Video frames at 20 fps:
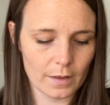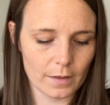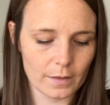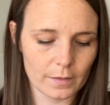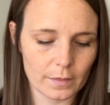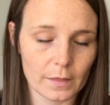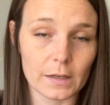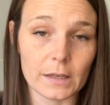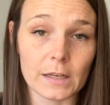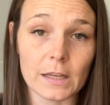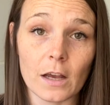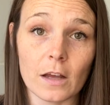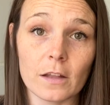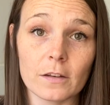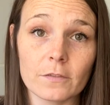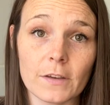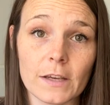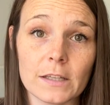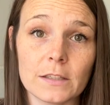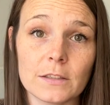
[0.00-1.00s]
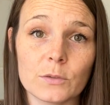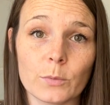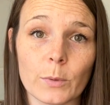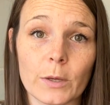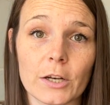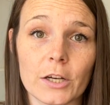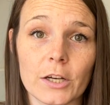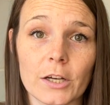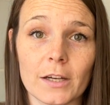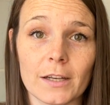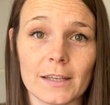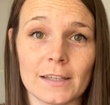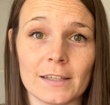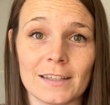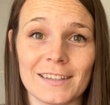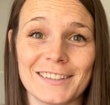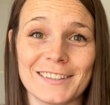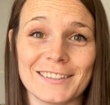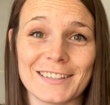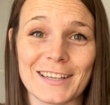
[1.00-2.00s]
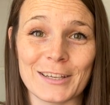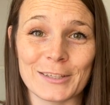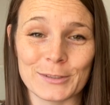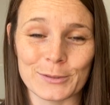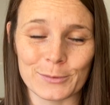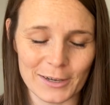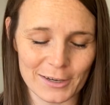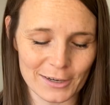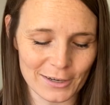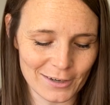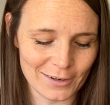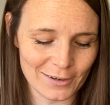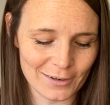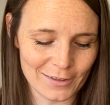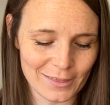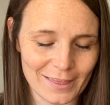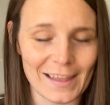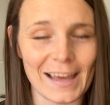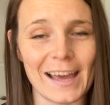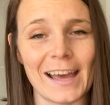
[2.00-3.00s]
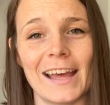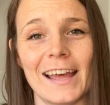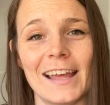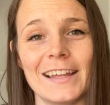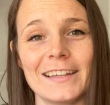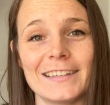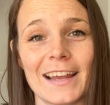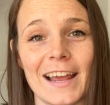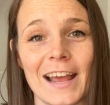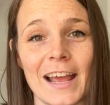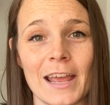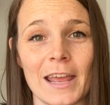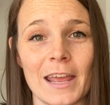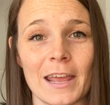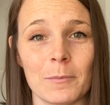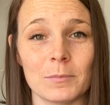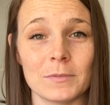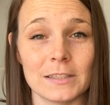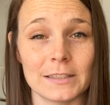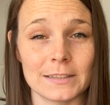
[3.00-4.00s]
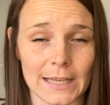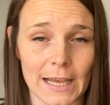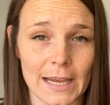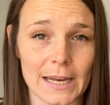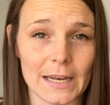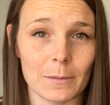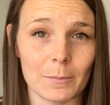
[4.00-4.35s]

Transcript: The neon fade sweater is a sweater that I'm designing